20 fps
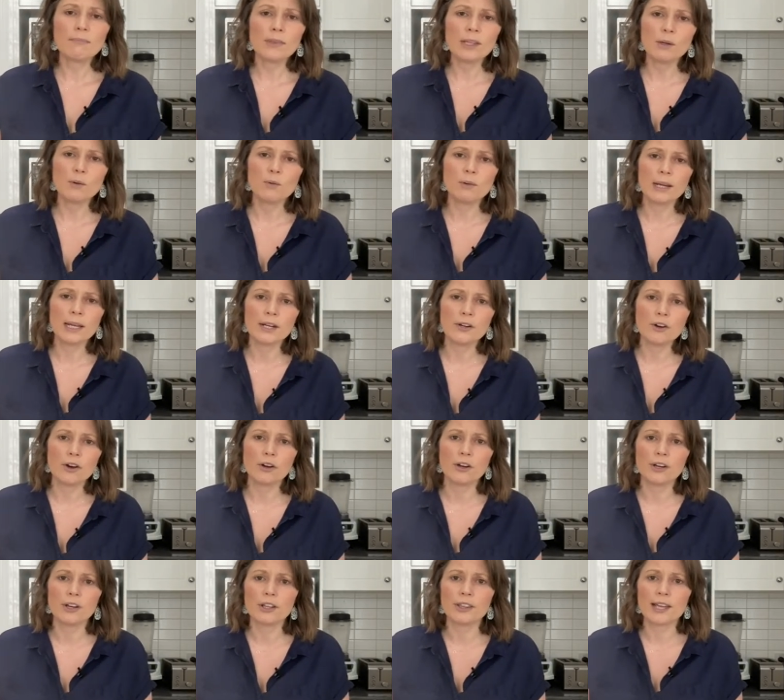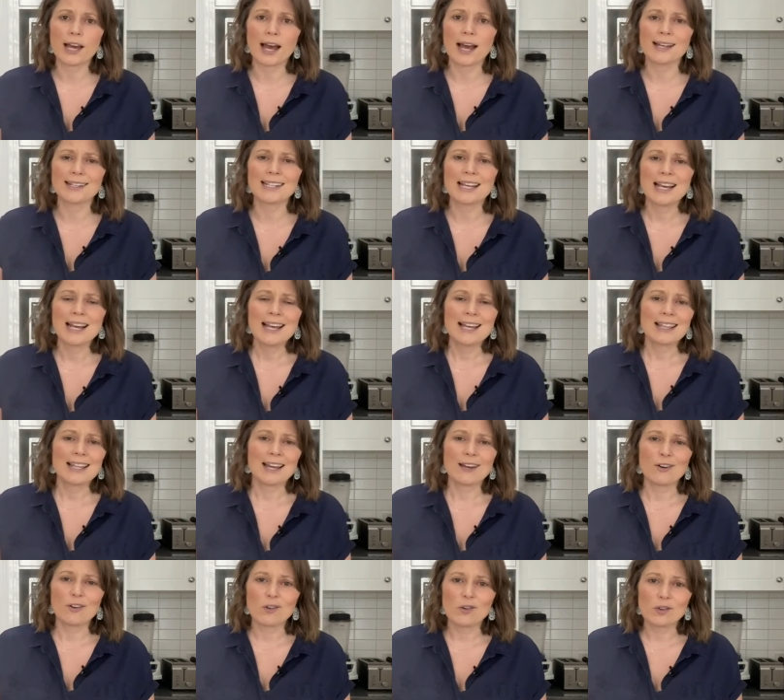We know that
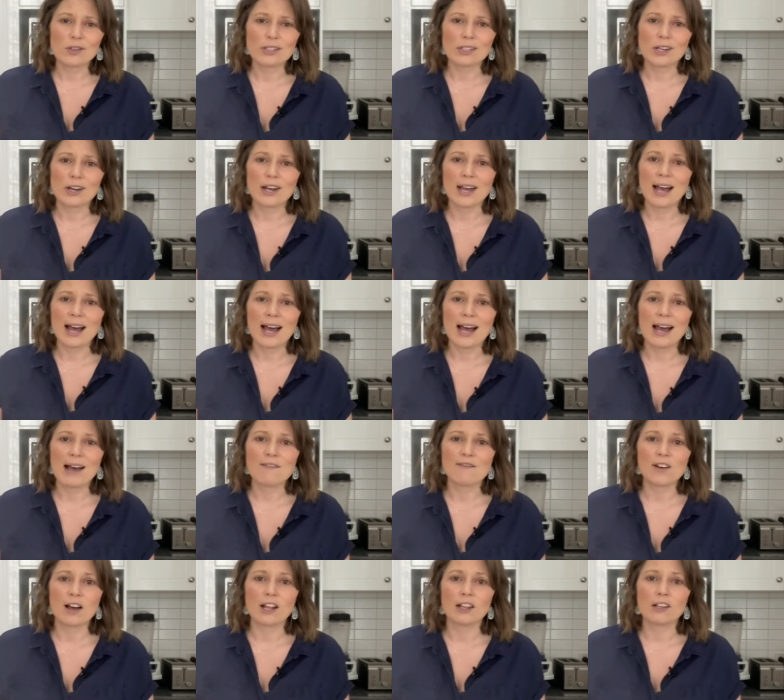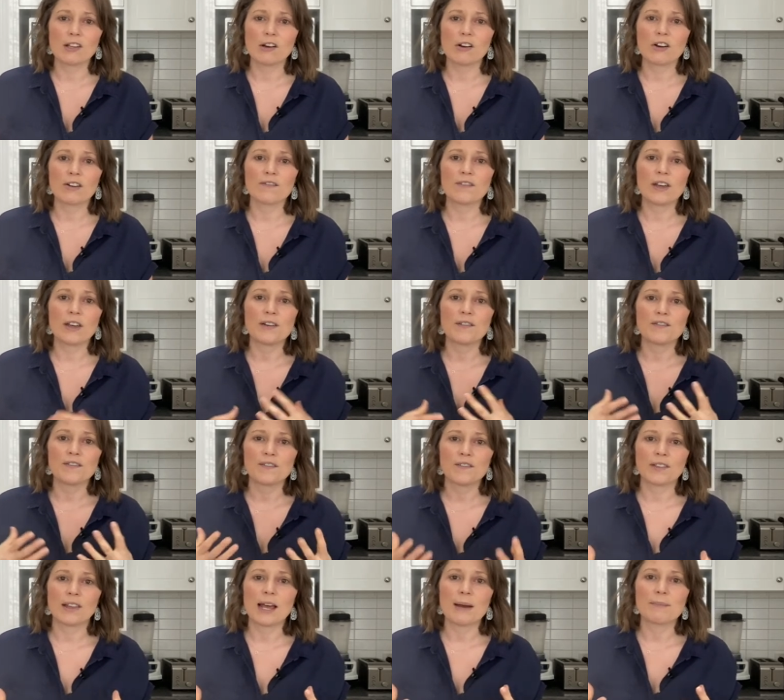they also have a lot of
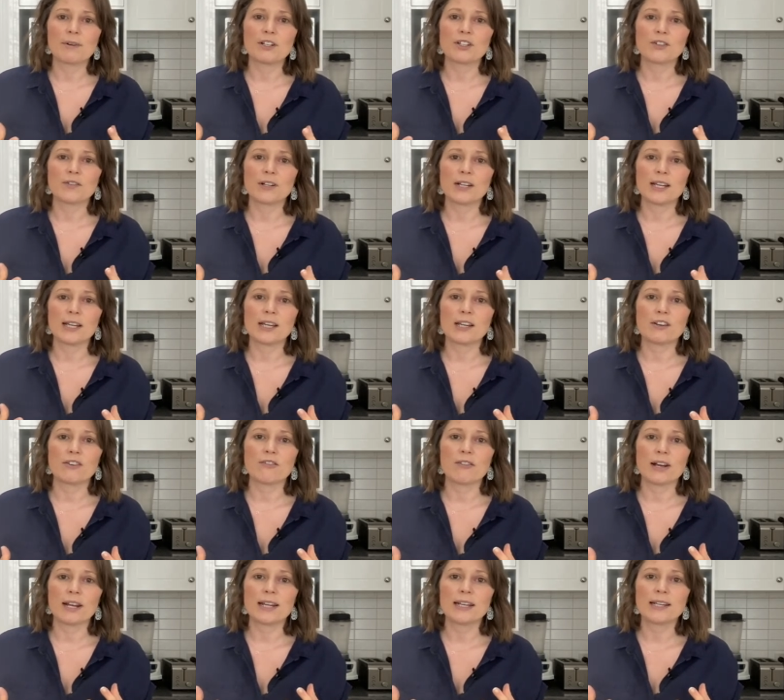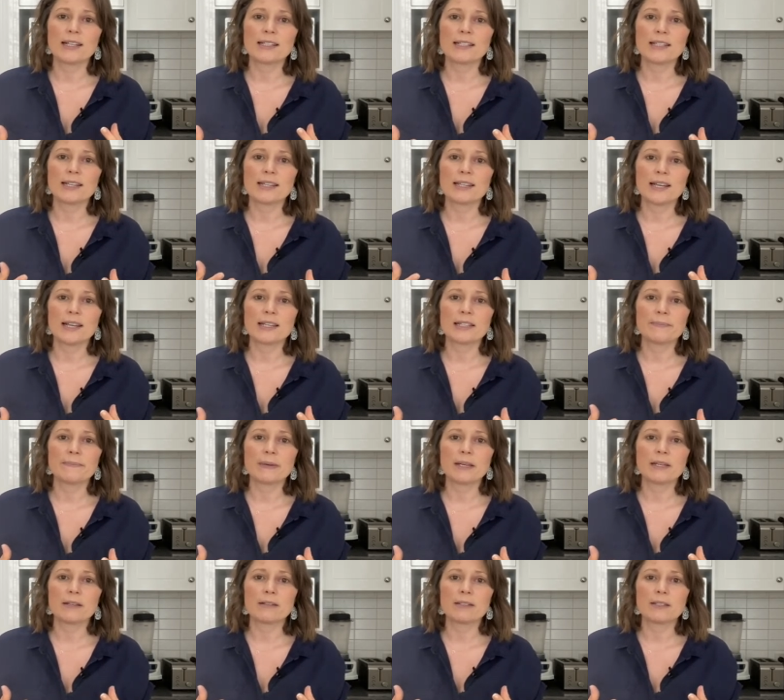inflammatory ingredients in these
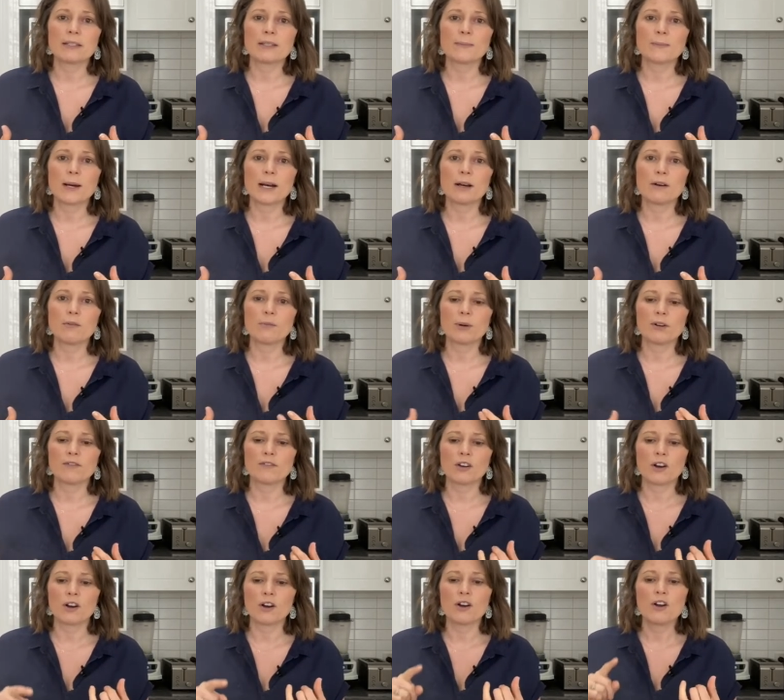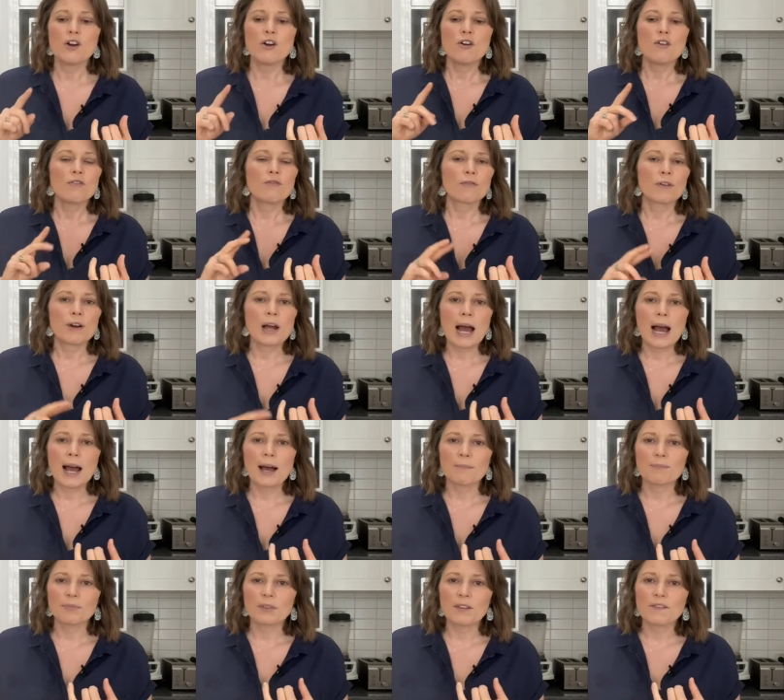meals as well. We've got
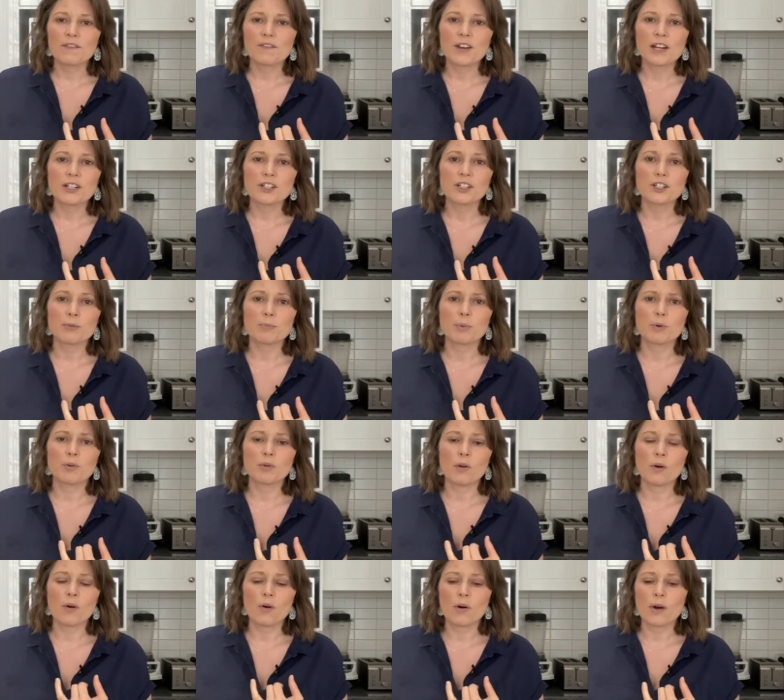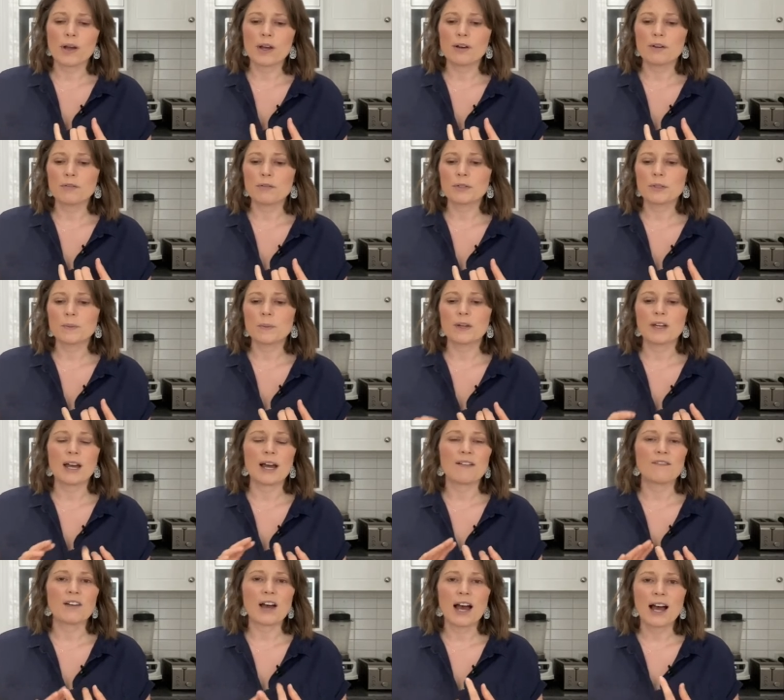vegetable oils, we
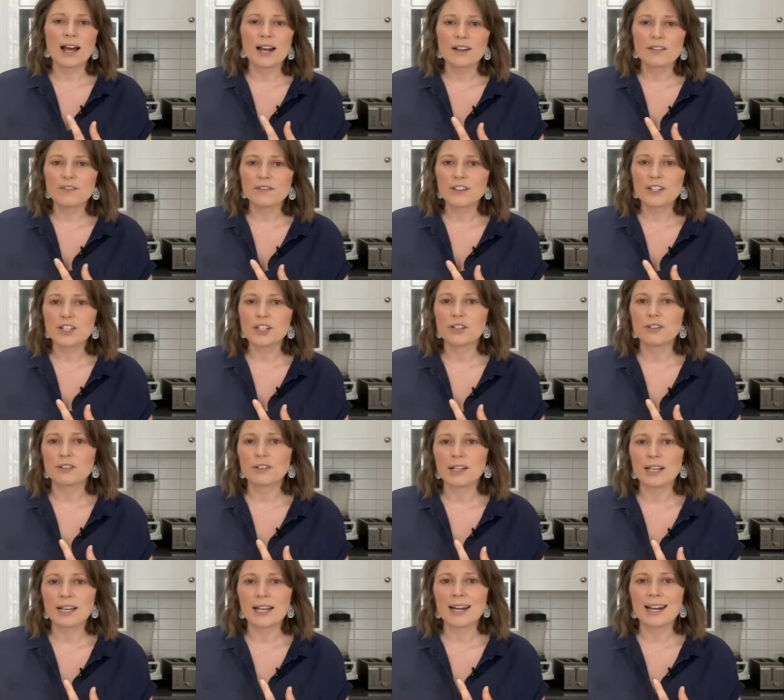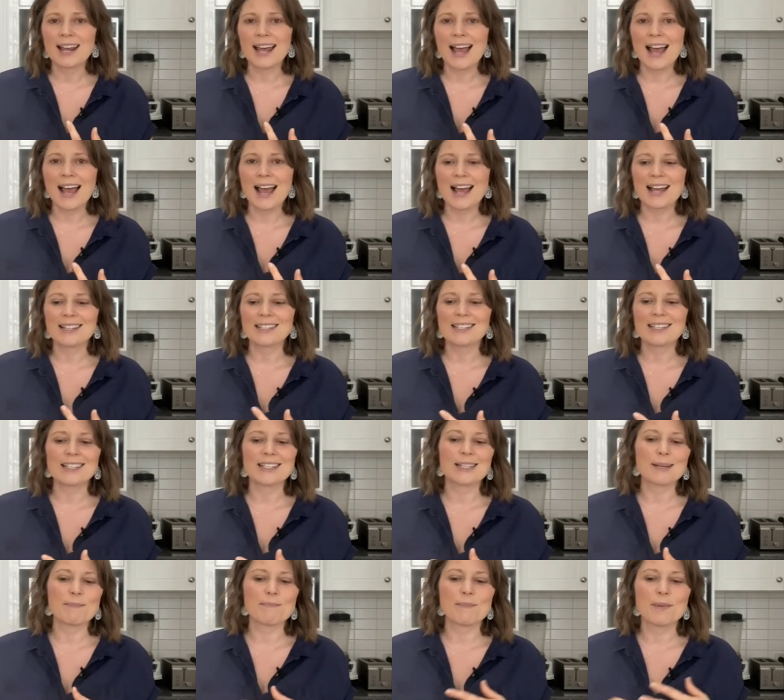have artificial
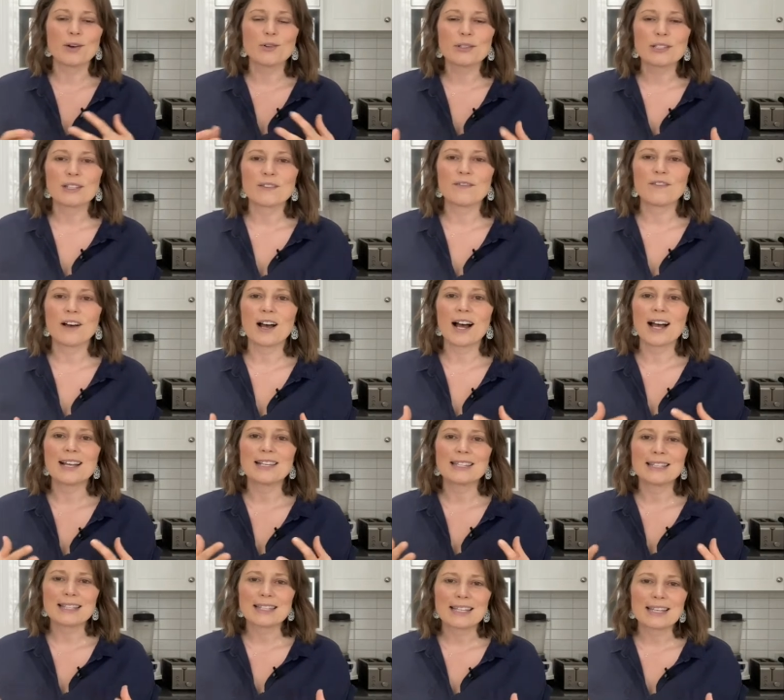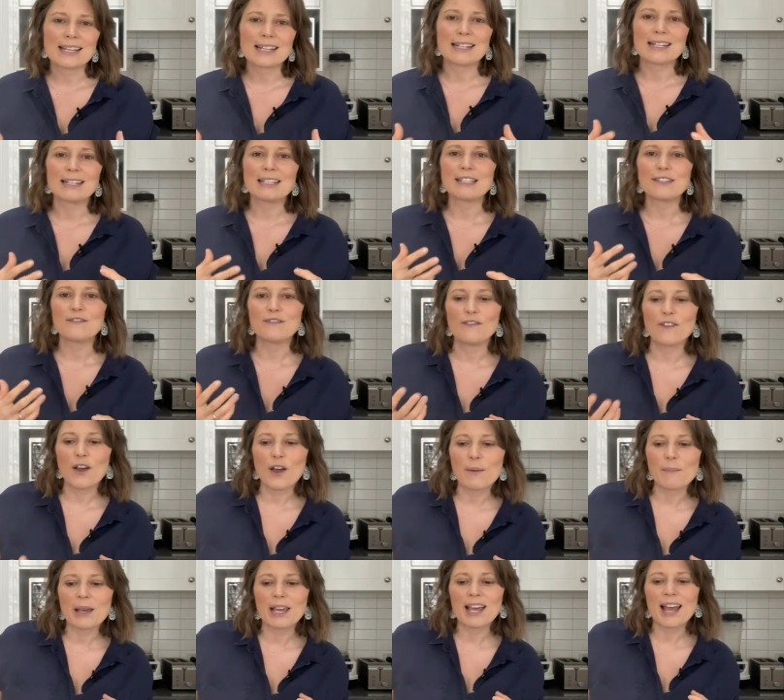enhancers, emulsifiers, thickeners,
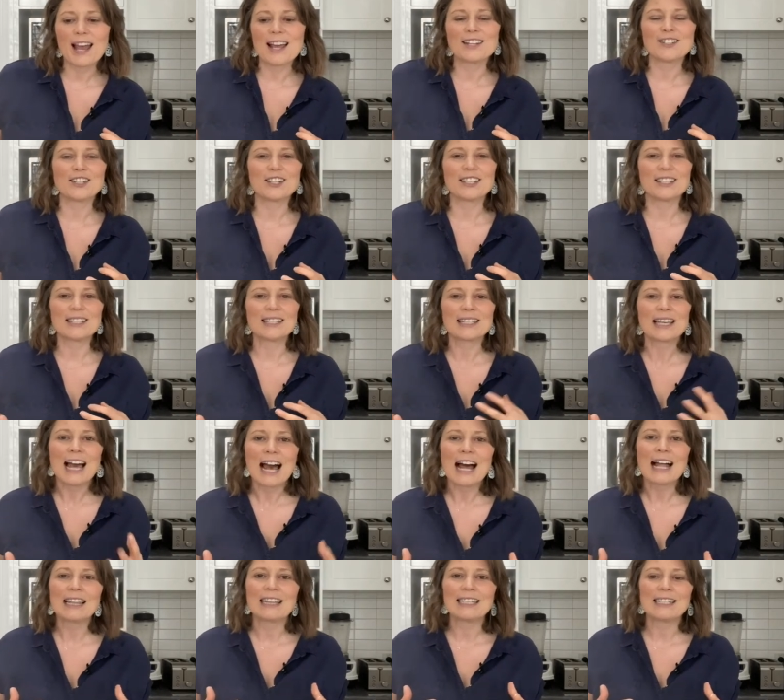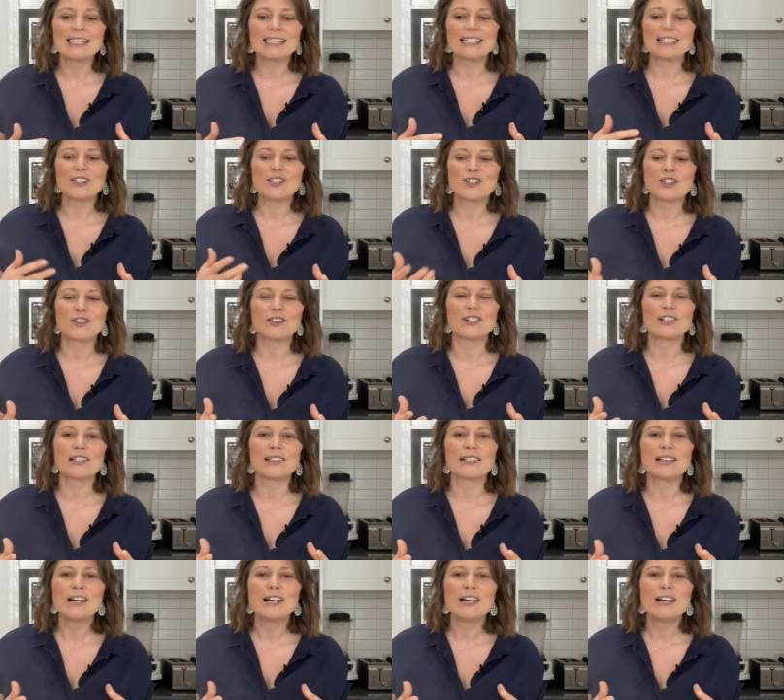firming agents, colors, sugars,